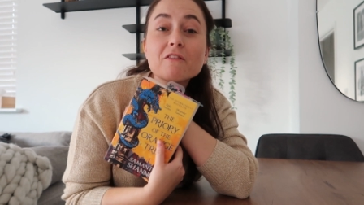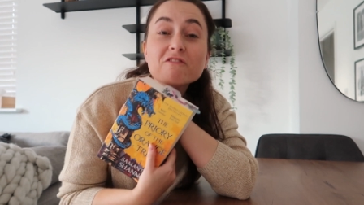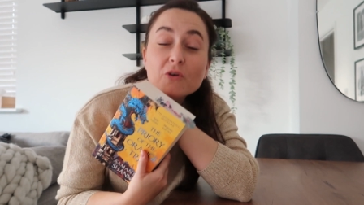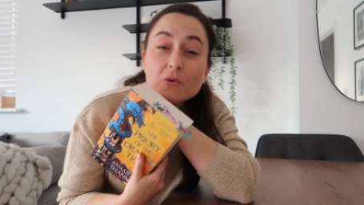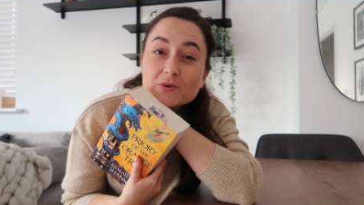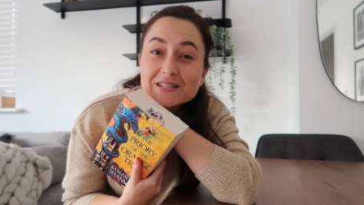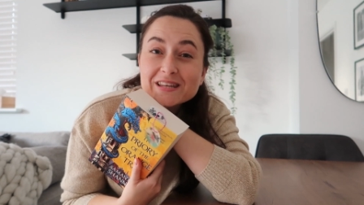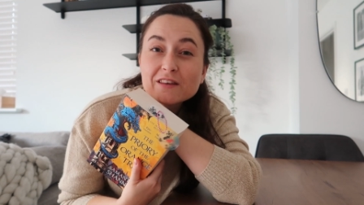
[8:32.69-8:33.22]

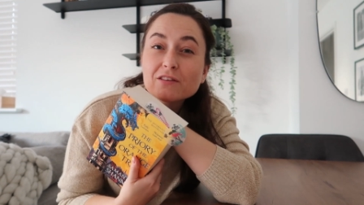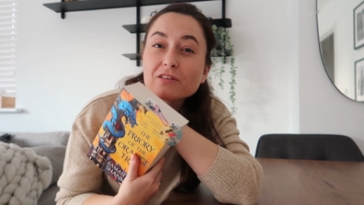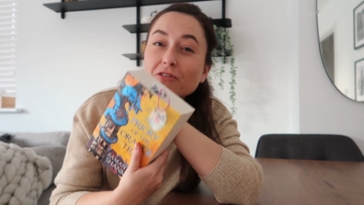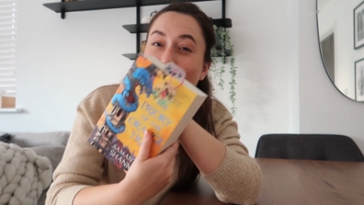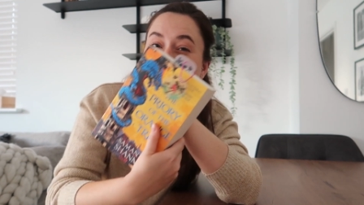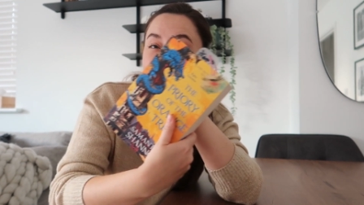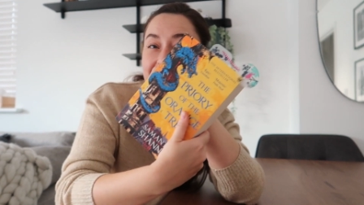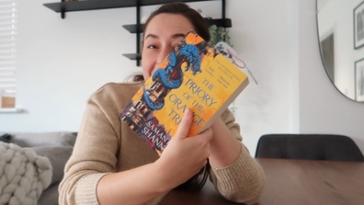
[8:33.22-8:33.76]

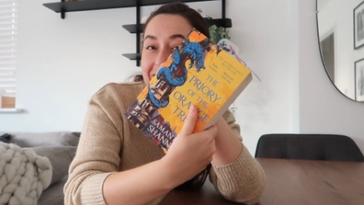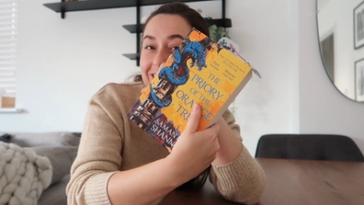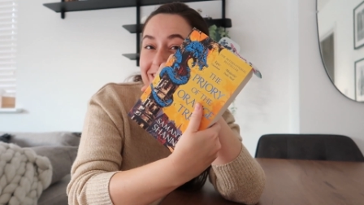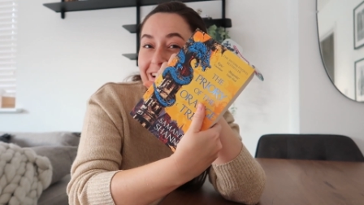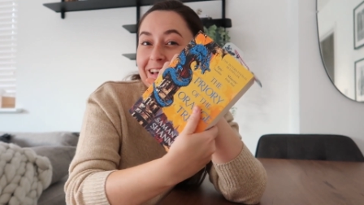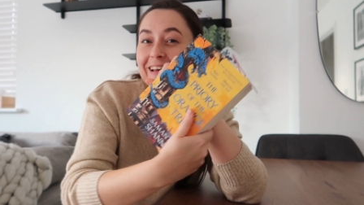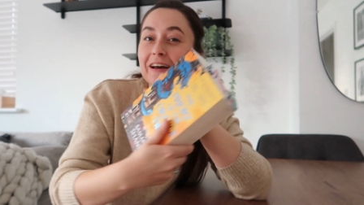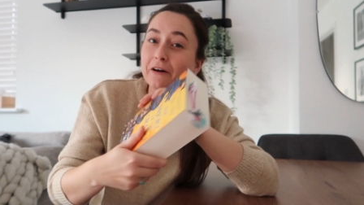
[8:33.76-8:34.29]
forty-three
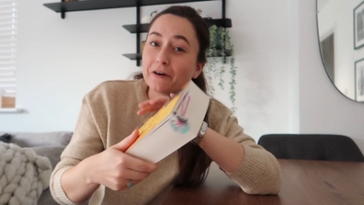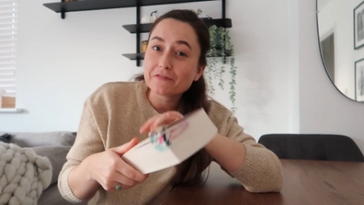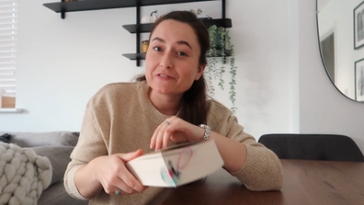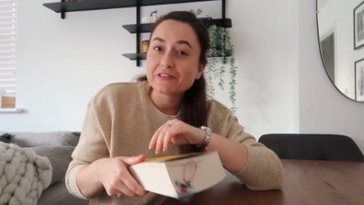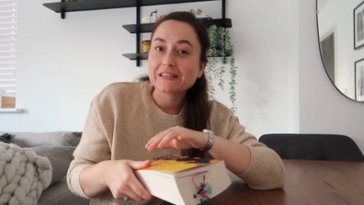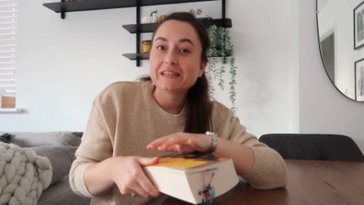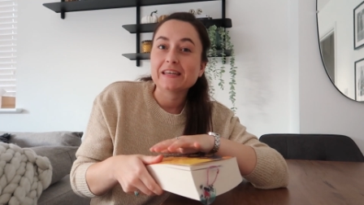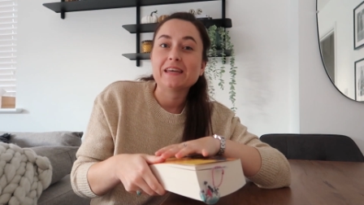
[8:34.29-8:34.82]
of
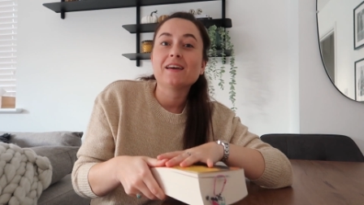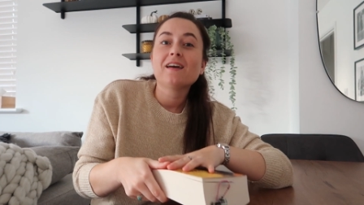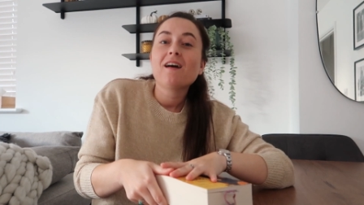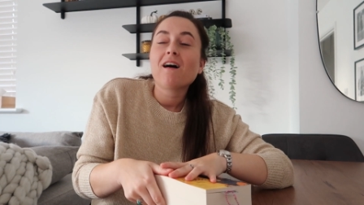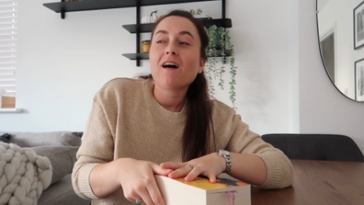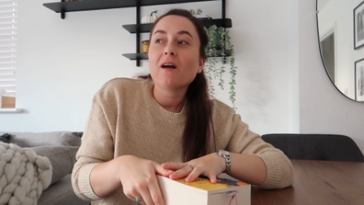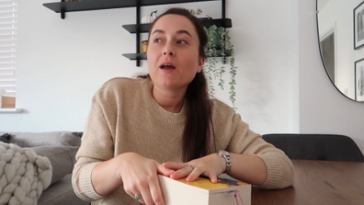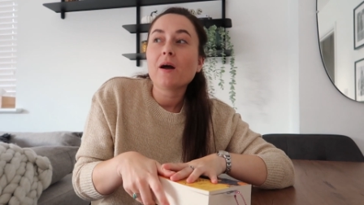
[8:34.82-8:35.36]
the year.
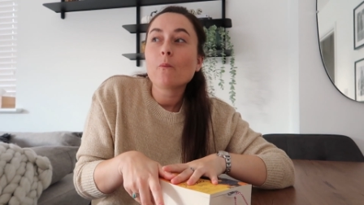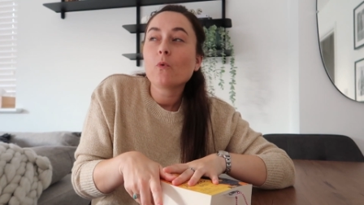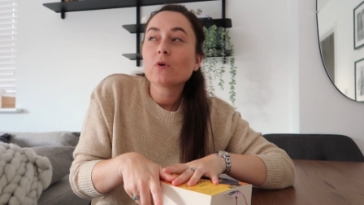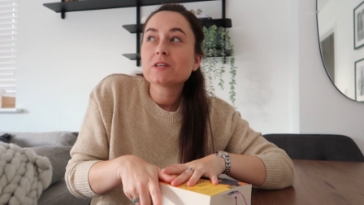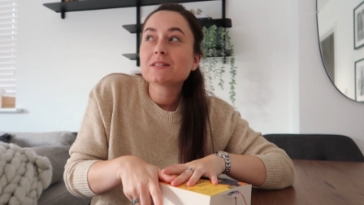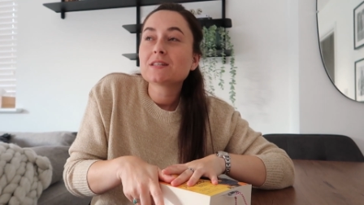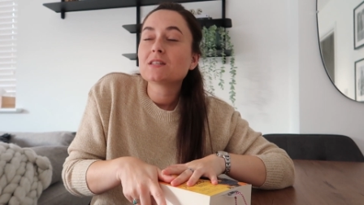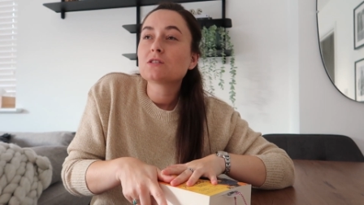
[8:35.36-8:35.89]
I
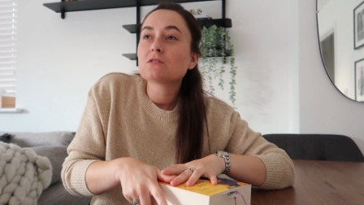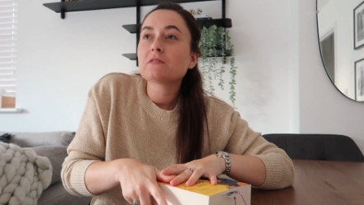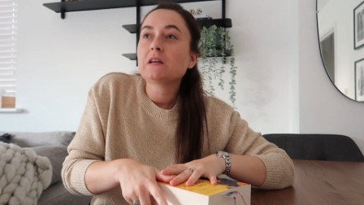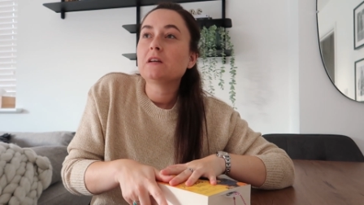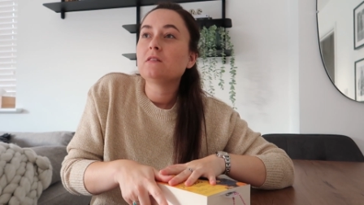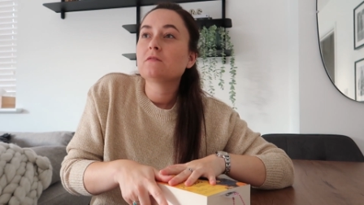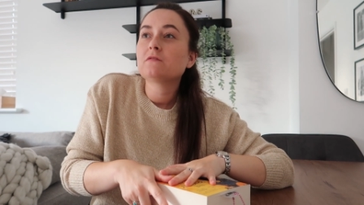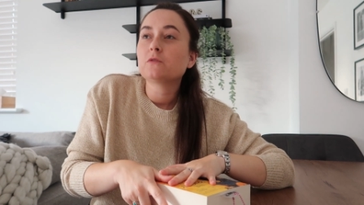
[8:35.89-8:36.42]
wanted to
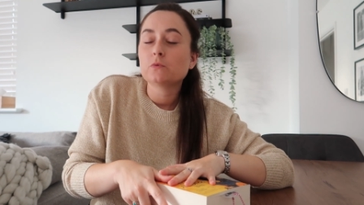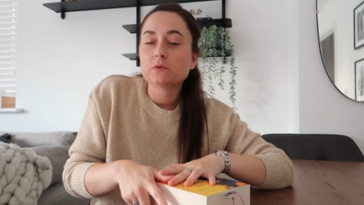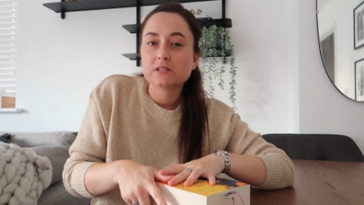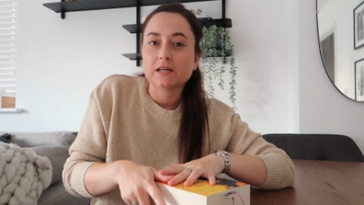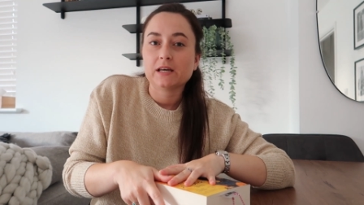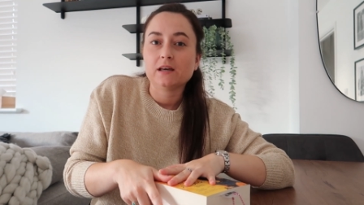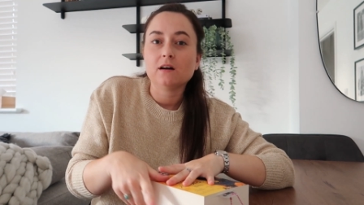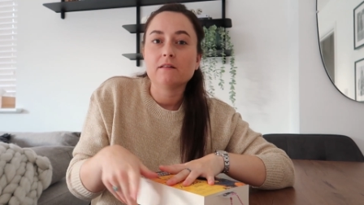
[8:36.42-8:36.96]
read
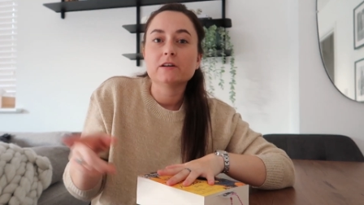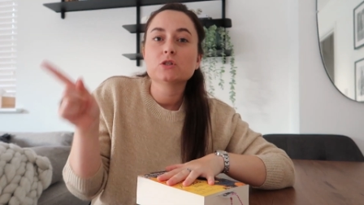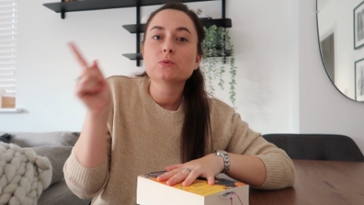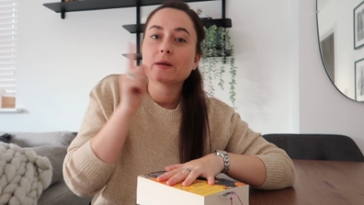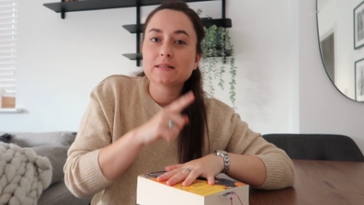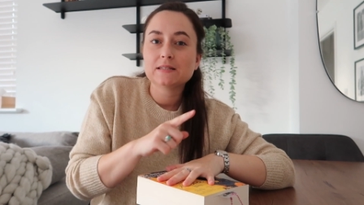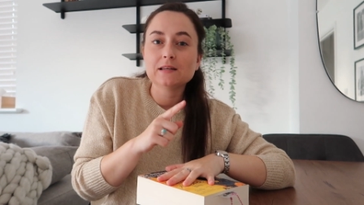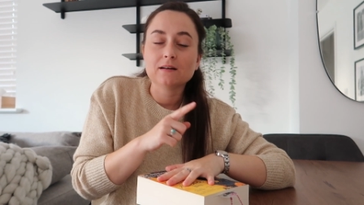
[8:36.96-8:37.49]
forty. I read
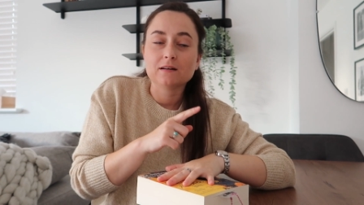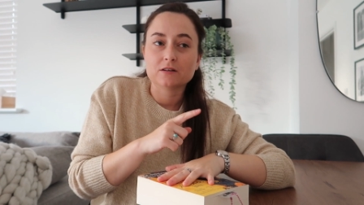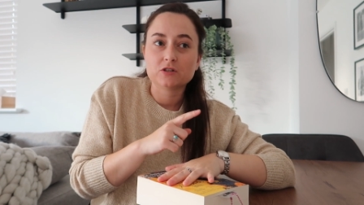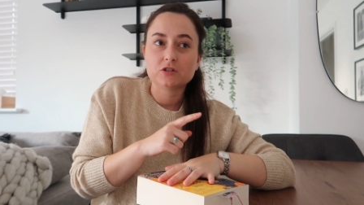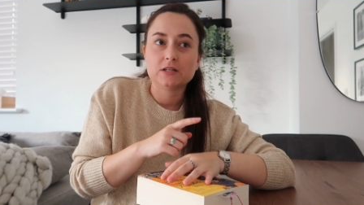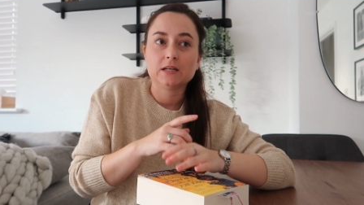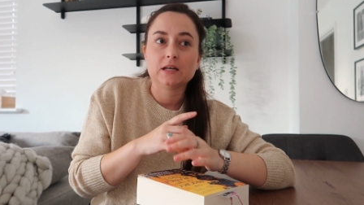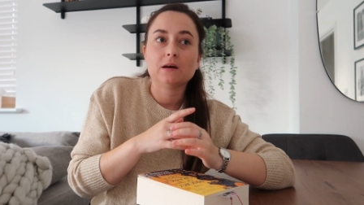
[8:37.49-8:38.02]
twenty
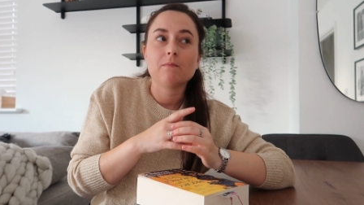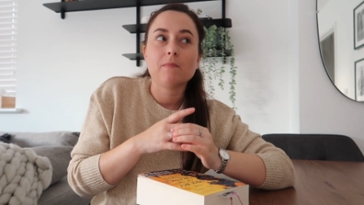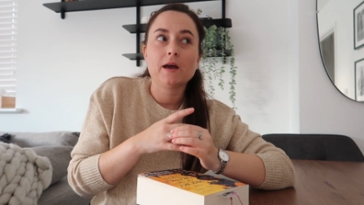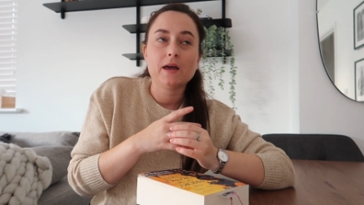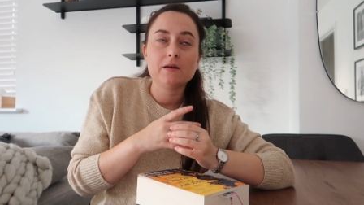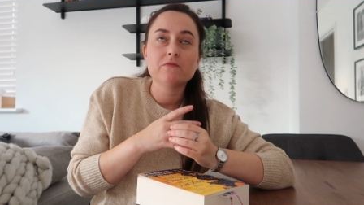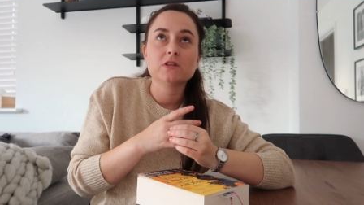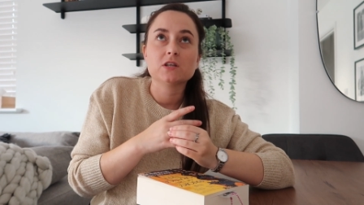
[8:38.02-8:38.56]
last year, and my
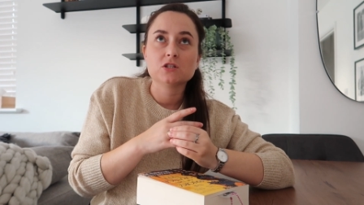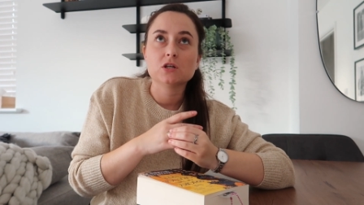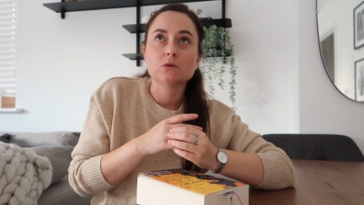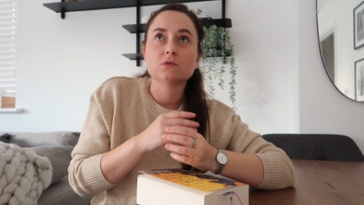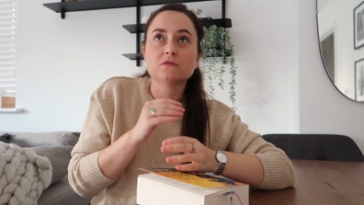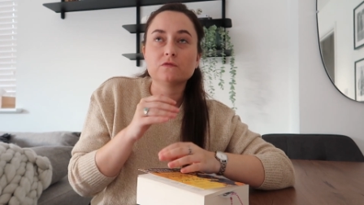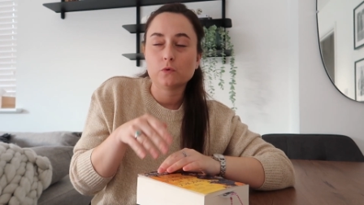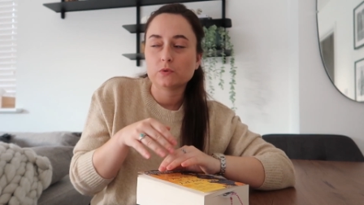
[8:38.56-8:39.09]
aim for this year
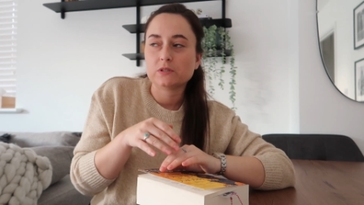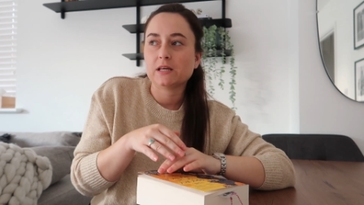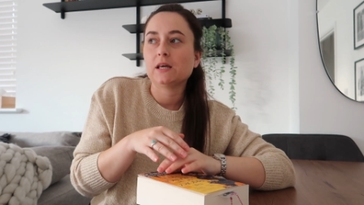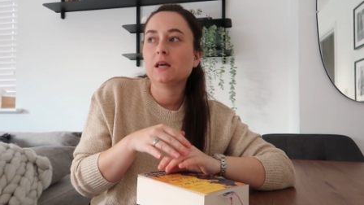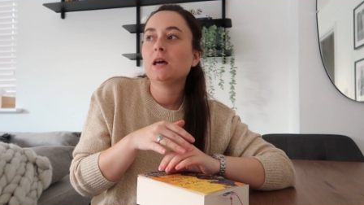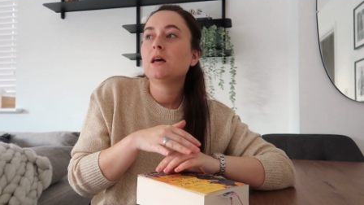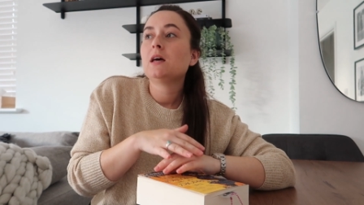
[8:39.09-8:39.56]
was forty.